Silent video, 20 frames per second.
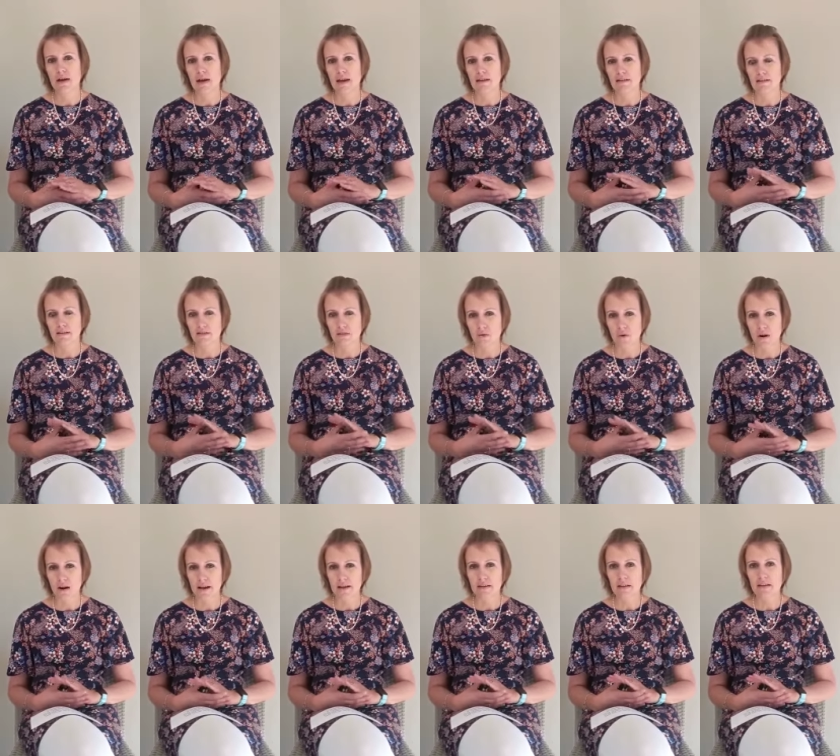and just
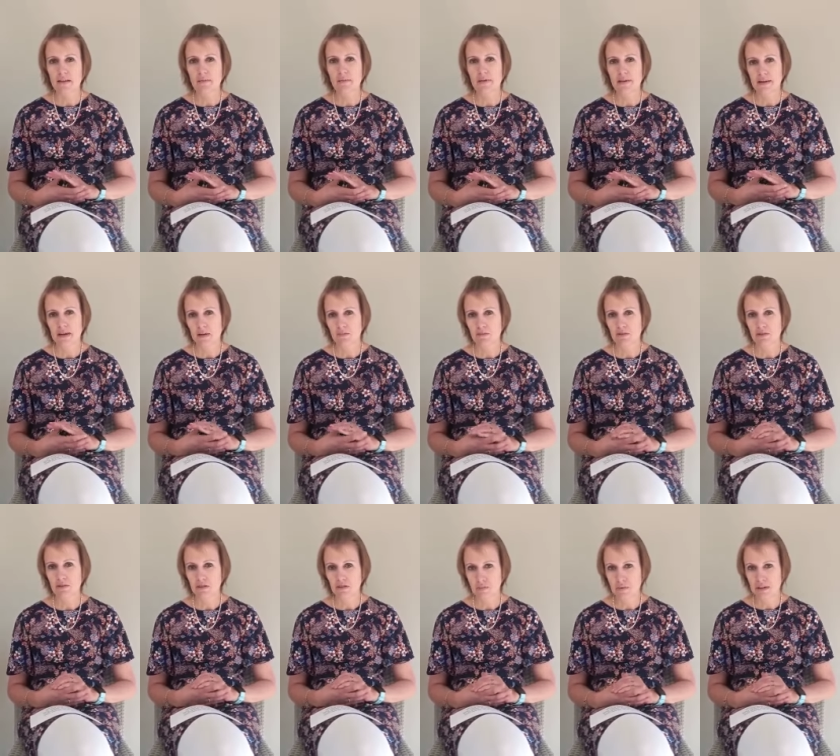quietly being able
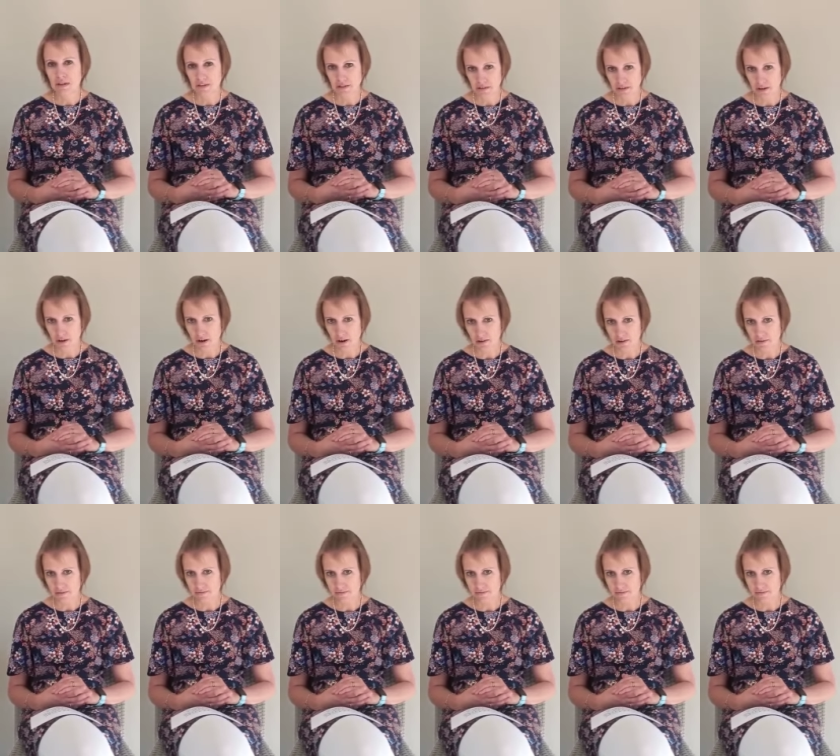to speak to God.